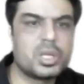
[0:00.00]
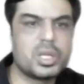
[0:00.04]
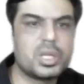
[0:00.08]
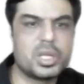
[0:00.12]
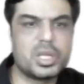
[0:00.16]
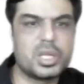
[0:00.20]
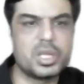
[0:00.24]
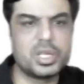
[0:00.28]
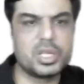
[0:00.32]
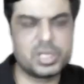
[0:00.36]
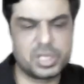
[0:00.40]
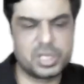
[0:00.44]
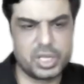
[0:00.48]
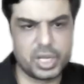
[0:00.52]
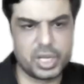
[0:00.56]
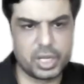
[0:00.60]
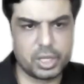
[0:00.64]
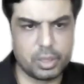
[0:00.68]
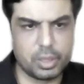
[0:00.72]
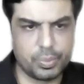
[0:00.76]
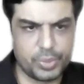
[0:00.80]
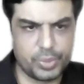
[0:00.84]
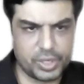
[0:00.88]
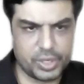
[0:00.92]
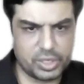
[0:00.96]
is the other
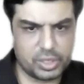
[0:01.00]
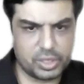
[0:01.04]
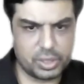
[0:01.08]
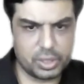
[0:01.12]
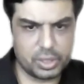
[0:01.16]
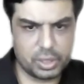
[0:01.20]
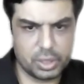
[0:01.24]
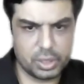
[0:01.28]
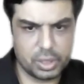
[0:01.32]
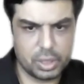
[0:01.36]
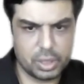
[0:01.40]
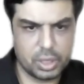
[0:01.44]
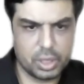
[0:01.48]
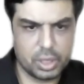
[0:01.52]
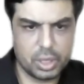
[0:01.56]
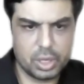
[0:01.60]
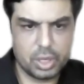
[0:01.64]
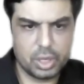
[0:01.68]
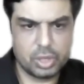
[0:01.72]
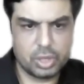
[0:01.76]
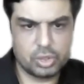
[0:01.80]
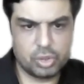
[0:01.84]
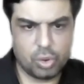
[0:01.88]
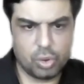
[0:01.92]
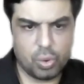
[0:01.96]
piece.
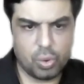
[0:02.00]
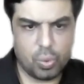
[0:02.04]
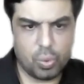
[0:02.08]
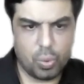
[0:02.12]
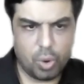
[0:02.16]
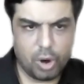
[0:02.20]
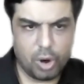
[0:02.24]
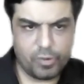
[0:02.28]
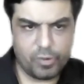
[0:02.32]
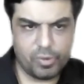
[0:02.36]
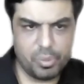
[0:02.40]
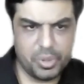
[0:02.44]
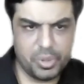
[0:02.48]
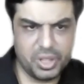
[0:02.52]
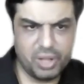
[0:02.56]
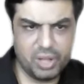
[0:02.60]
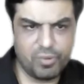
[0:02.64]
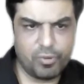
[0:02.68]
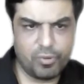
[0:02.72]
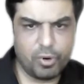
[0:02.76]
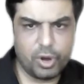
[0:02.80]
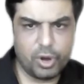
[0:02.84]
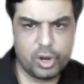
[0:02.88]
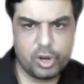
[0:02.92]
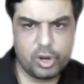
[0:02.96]
So what will be the
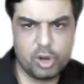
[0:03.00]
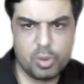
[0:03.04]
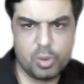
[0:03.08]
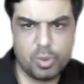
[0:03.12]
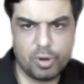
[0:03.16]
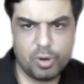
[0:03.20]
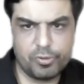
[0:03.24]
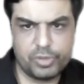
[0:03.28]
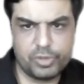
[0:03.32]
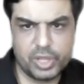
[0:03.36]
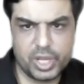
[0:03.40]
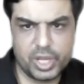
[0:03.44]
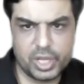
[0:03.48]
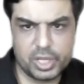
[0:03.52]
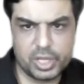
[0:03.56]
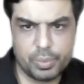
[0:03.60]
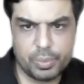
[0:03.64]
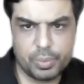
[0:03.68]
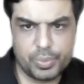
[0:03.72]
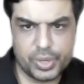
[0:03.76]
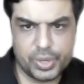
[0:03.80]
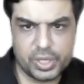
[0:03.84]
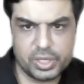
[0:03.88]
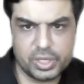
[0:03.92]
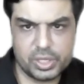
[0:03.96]
volume of the other
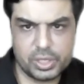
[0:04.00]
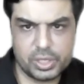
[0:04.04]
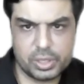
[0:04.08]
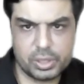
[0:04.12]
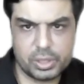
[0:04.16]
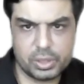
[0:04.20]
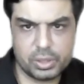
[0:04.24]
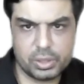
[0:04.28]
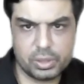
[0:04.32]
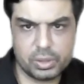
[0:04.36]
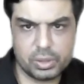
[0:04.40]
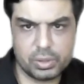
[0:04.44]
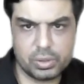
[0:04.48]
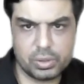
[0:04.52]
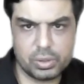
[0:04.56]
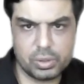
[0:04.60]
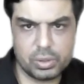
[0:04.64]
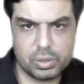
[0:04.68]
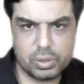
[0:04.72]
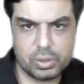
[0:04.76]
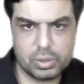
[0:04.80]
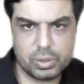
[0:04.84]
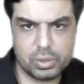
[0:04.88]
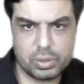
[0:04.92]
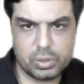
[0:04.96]
piece?
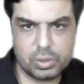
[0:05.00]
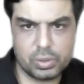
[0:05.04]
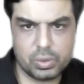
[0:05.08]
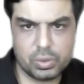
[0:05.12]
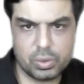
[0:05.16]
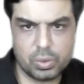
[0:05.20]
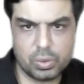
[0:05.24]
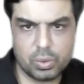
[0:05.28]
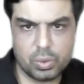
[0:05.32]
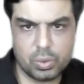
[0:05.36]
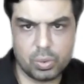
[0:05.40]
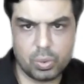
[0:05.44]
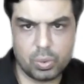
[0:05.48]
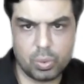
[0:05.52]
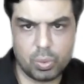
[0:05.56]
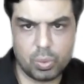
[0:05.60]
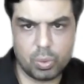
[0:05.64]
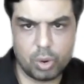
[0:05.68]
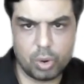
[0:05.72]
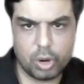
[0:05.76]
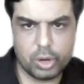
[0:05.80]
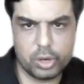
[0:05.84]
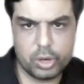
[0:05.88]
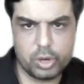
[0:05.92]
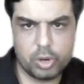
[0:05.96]

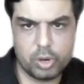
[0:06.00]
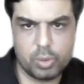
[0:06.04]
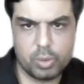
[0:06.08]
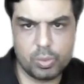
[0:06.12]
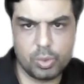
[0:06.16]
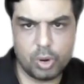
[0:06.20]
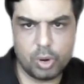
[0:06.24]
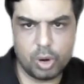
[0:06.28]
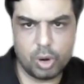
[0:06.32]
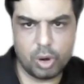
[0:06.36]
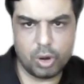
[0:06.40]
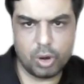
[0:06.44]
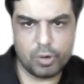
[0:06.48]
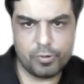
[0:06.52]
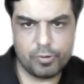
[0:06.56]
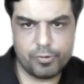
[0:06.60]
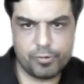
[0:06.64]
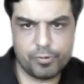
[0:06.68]
Volume of